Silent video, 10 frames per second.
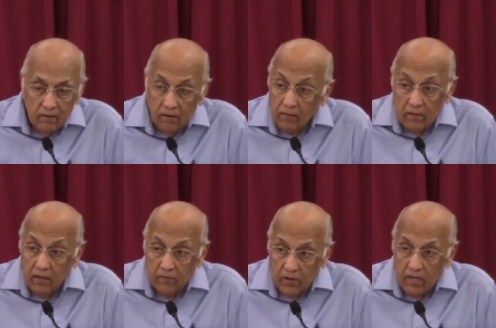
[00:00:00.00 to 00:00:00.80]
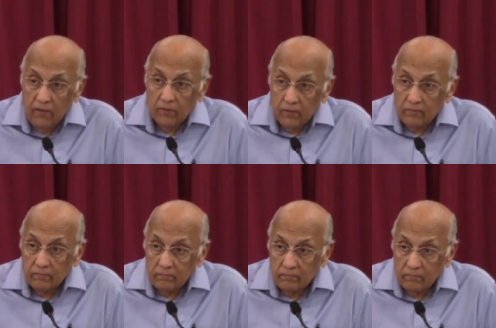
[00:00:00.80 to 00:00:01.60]
Not that they were
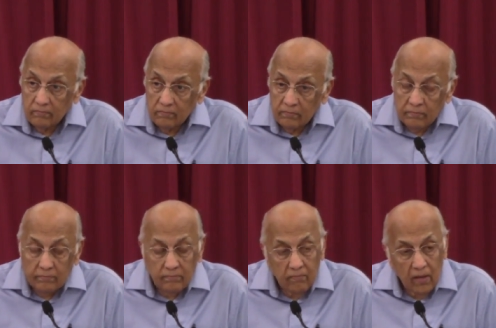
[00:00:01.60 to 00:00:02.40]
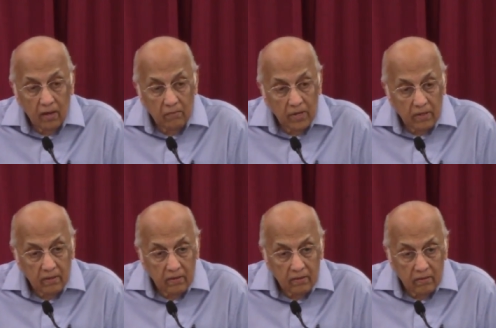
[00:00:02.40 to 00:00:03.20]
evil,
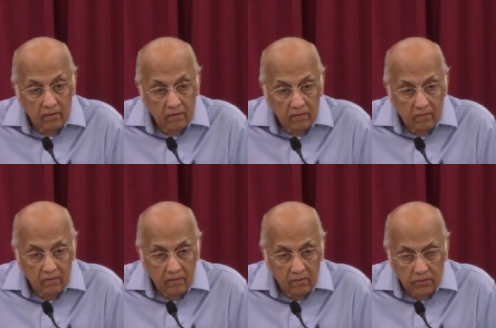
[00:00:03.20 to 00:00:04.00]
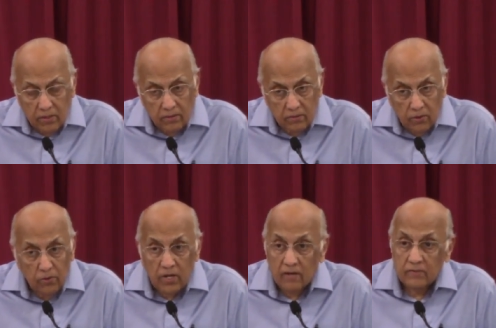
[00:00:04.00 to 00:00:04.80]
but it was all
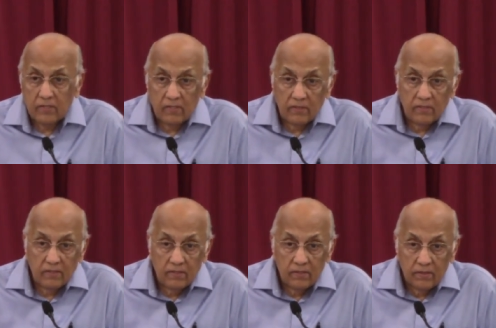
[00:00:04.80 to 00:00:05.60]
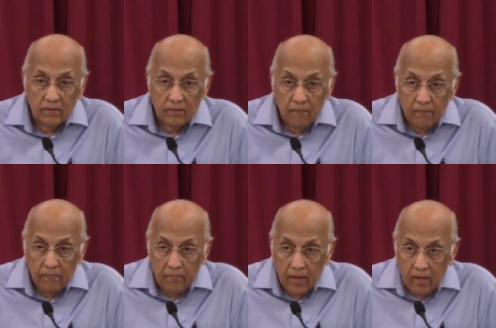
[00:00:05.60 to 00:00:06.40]
old covenant.
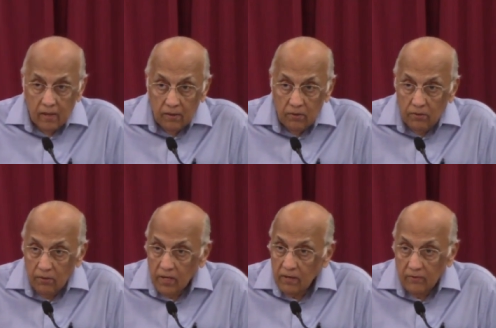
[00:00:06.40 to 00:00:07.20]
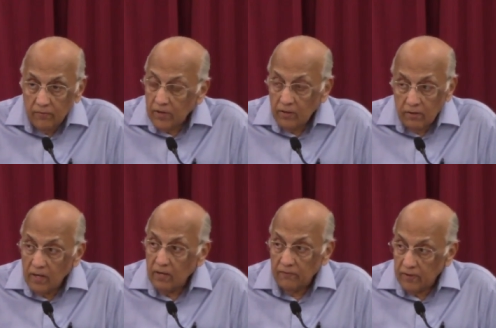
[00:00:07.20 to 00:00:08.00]
You know, you can live a very good
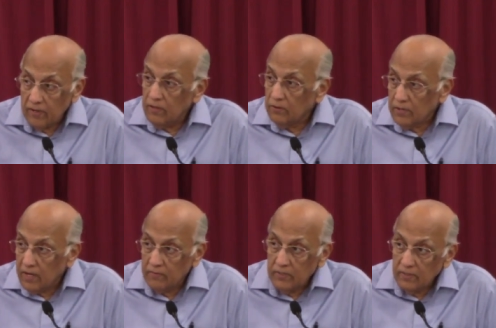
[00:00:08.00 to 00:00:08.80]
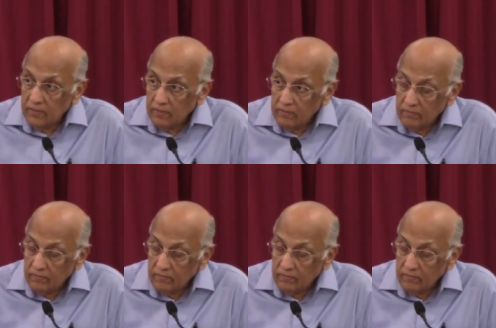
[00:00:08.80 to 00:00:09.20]
life under the old covenant.